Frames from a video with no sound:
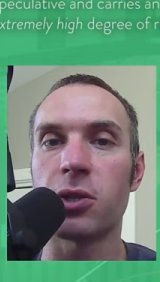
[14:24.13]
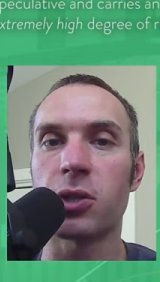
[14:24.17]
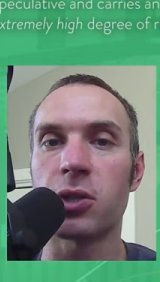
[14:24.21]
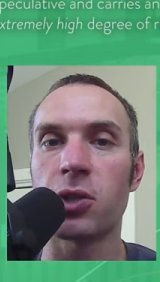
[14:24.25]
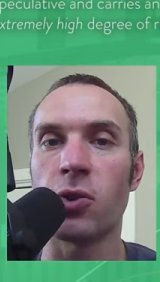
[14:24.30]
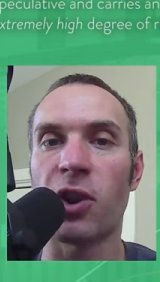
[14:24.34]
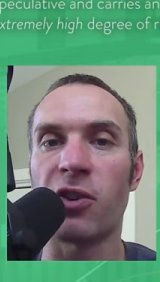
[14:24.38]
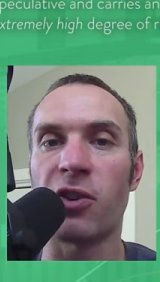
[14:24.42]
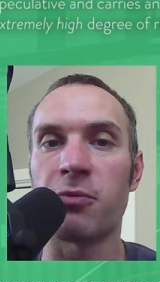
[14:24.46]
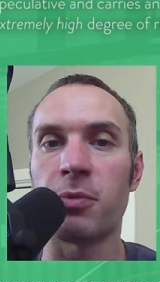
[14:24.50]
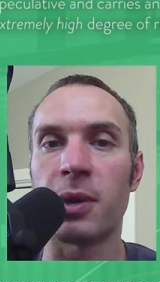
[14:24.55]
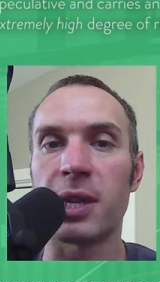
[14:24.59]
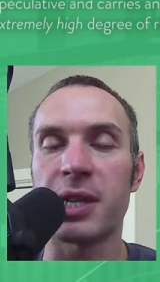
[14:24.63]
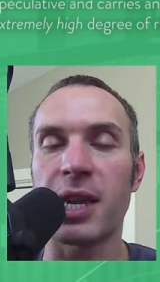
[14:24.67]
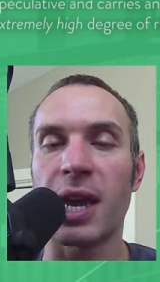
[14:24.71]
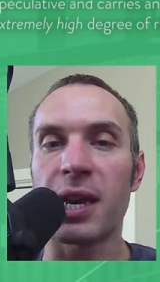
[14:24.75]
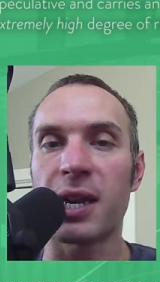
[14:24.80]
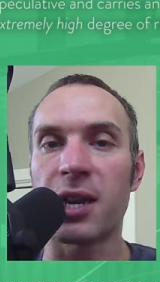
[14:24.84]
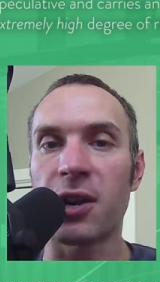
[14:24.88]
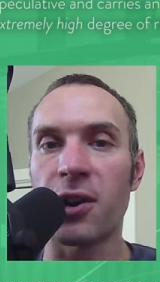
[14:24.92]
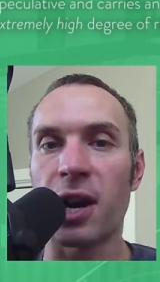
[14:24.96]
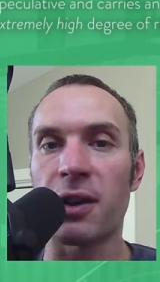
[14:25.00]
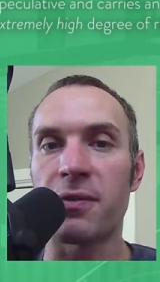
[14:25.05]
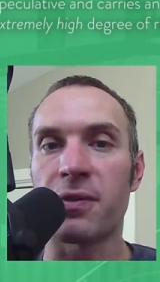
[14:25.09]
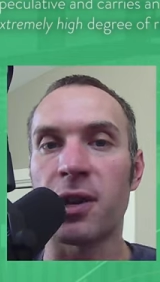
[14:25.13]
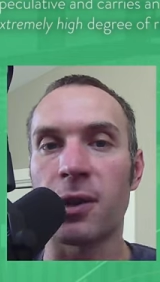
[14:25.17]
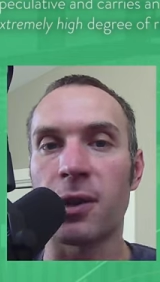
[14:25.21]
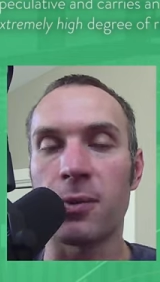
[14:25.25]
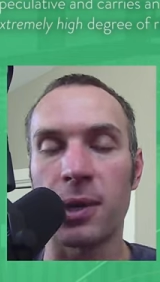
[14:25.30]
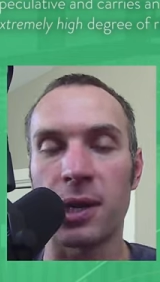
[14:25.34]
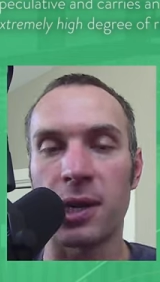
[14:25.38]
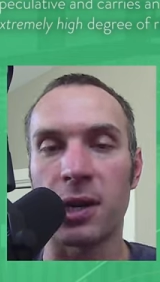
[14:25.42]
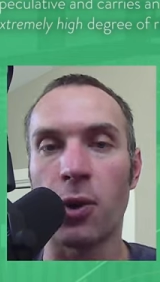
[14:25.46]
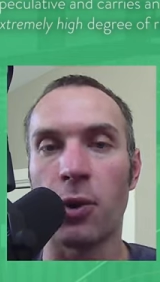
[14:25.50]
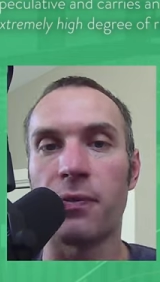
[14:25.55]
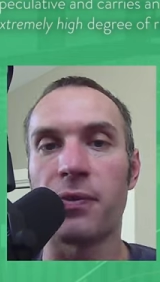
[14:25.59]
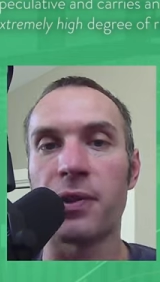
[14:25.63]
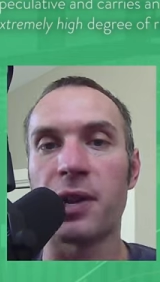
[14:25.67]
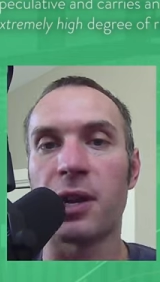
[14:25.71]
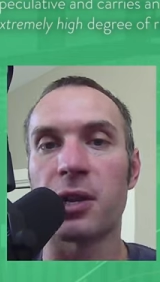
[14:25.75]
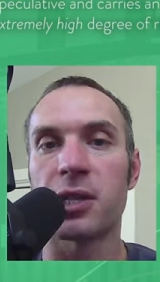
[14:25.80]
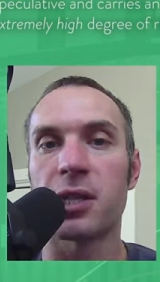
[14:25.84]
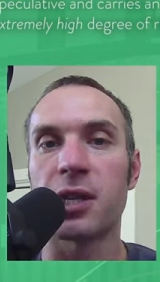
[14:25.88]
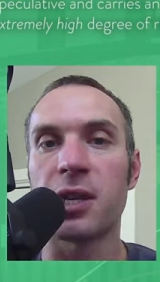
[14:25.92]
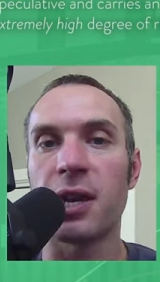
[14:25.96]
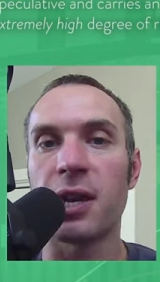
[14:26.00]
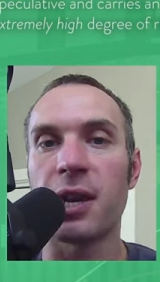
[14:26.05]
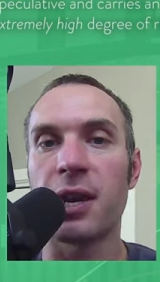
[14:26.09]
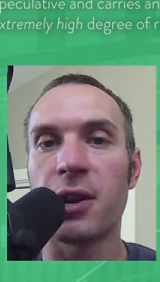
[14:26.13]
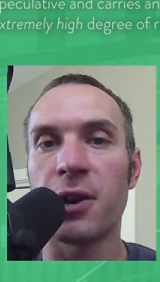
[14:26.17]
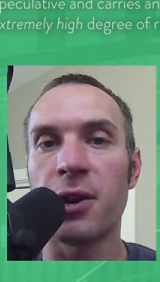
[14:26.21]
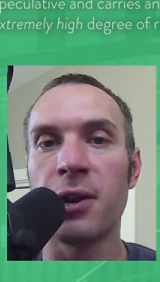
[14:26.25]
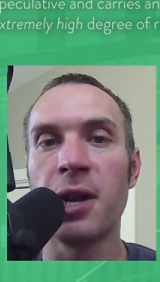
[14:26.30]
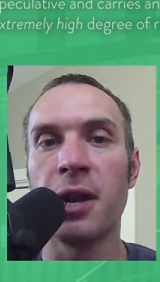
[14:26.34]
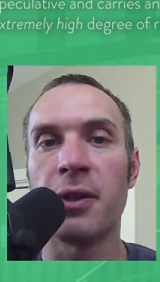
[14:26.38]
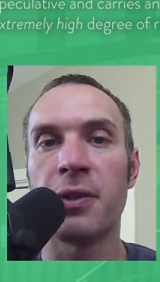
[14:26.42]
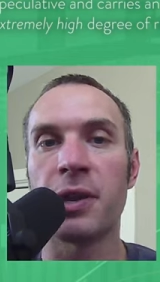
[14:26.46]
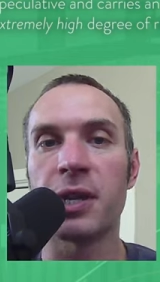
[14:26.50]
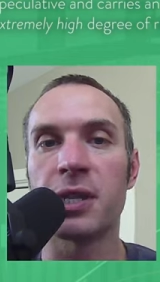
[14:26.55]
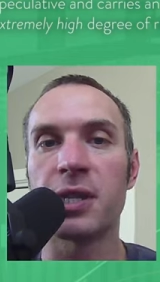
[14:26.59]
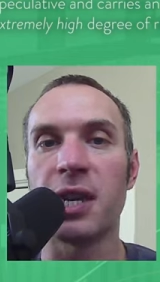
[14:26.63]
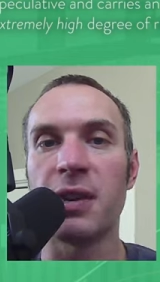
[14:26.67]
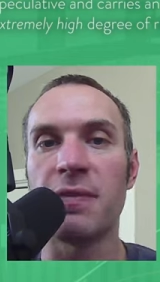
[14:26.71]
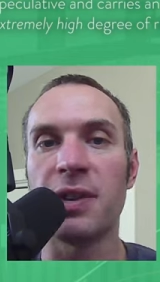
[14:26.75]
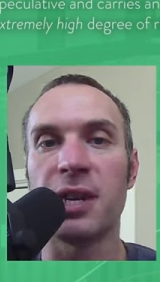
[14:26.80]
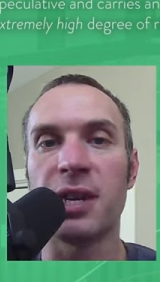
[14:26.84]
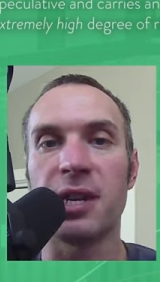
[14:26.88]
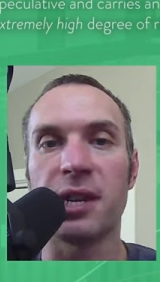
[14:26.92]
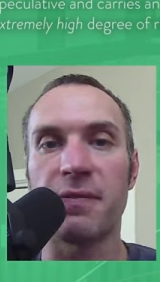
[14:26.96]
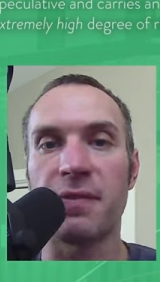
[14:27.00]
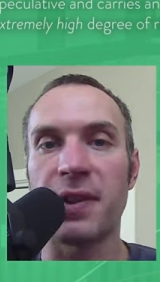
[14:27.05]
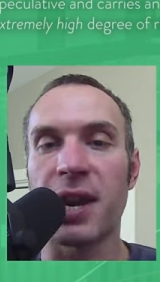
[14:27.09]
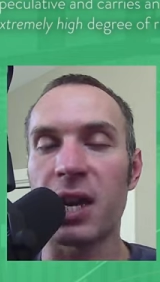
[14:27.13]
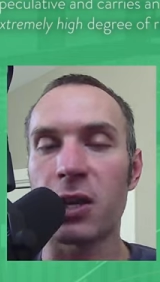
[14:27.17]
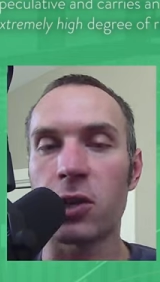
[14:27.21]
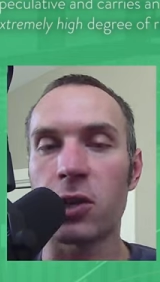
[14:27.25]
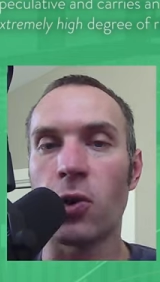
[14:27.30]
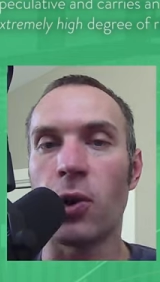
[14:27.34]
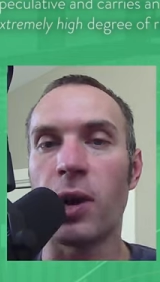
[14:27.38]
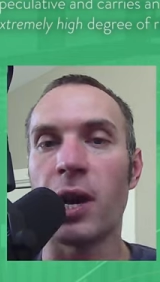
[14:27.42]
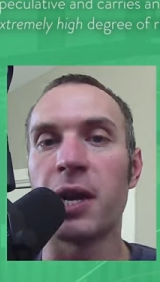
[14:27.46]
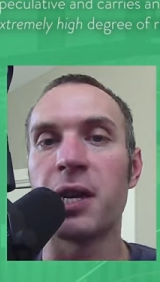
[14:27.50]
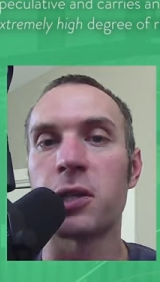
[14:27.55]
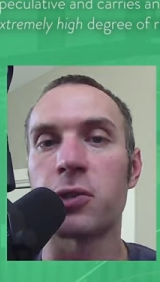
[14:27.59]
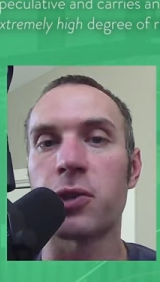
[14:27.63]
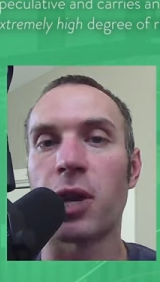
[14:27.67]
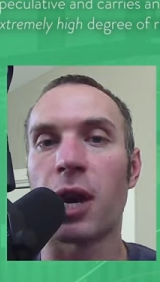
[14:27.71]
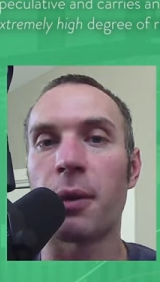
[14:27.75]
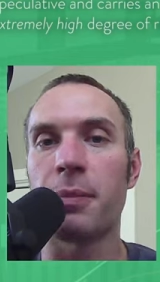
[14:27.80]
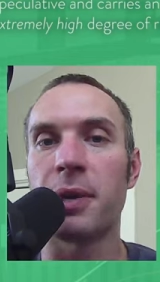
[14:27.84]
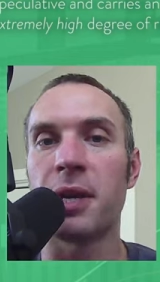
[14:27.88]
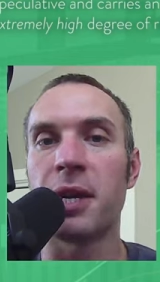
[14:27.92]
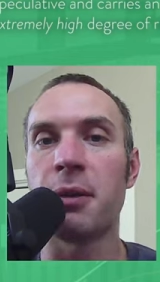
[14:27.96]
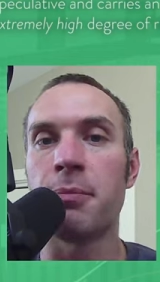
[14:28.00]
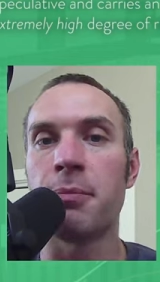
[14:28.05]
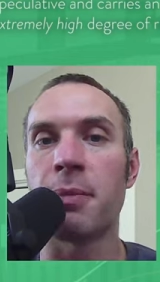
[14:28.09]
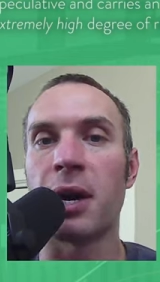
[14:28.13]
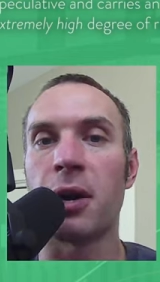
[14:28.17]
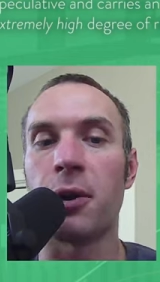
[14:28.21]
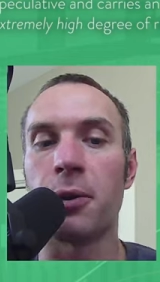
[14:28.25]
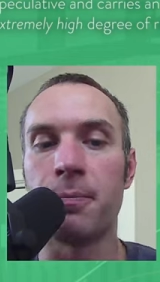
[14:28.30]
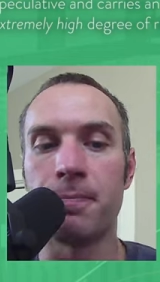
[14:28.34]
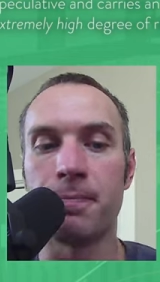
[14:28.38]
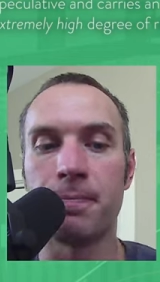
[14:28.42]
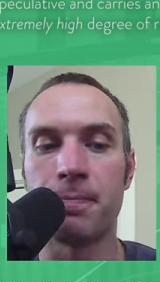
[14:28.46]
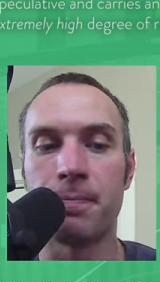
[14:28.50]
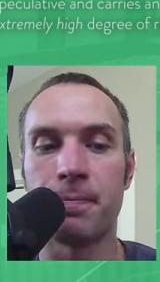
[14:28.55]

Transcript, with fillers: So everybody take care, have a good one, and hopefully I'll see you here this evening. If not, go ahead and drop me an email.